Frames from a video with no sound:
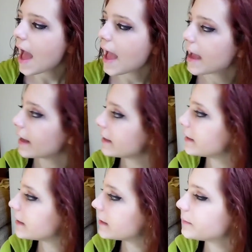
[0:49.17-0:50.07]

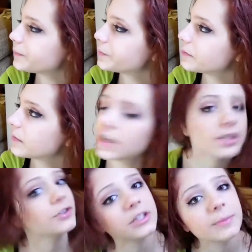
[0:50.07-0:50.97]
and it
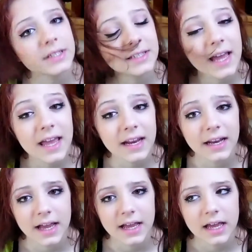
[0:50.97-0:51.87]
is Christmas Day
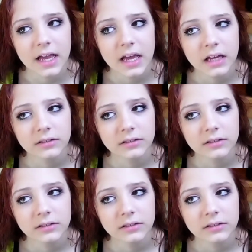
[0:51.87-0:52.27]
today,